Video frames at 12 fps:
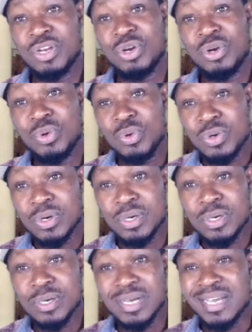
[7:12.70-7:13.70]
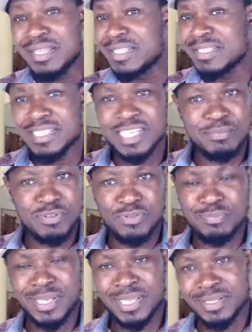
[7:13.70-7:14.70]
Look at the type of
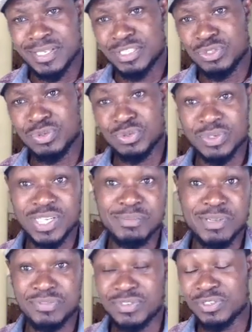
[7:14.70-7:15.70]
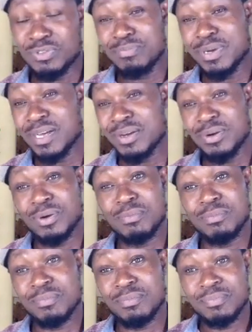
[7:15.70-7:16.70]
men that used to come after you back
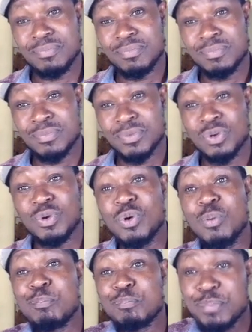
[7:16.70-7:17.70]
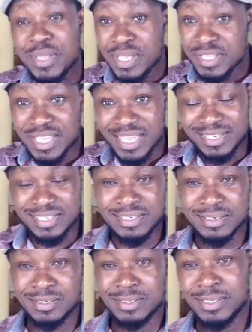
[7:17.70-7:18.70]
home. Compare that
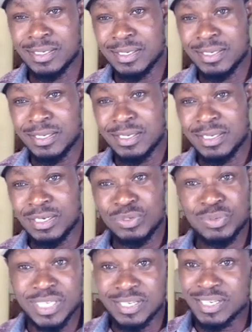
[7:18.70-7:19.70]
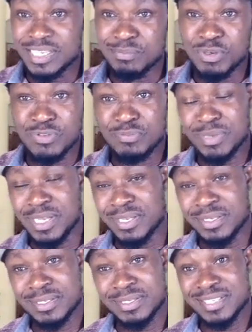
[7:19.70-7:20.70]
to the caliber of
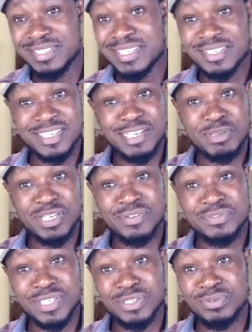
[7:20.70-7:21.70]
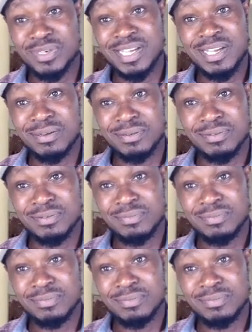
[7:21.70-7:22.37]
men that are coming after you now.